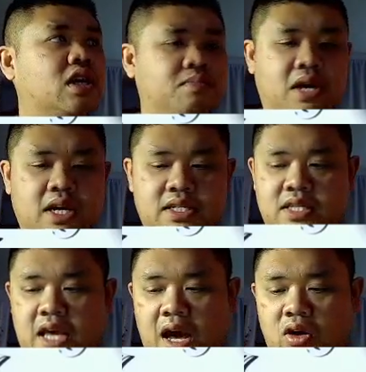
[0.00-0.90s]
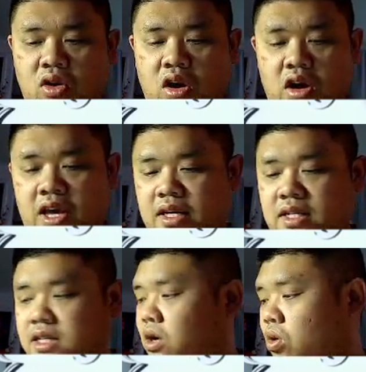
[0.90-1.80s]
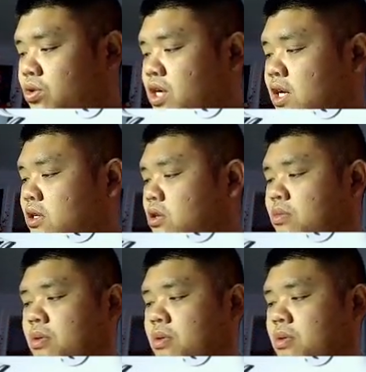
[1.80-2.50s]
because the alcohol ink holds on a little